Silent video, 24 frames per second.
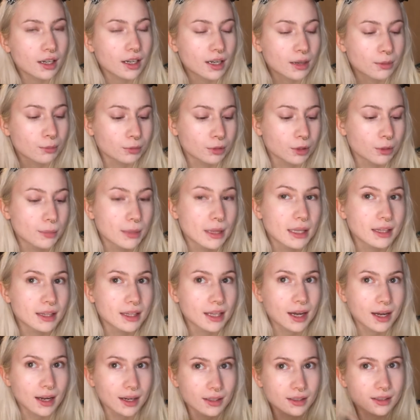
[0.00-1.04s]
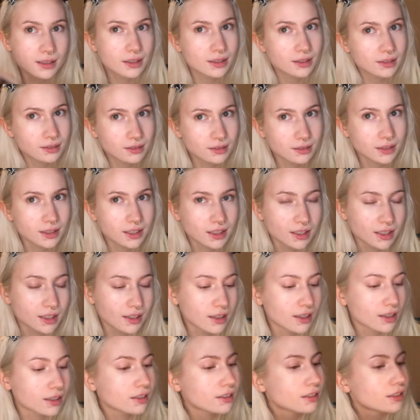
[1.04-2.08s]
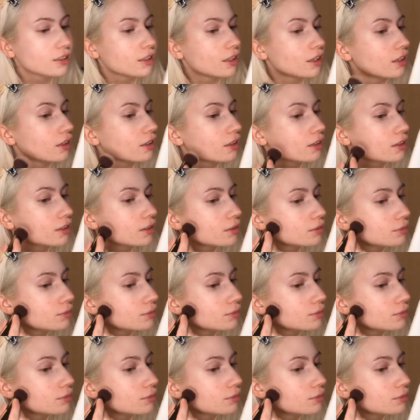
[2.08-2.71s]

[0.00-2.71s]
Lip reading: implement that into this look.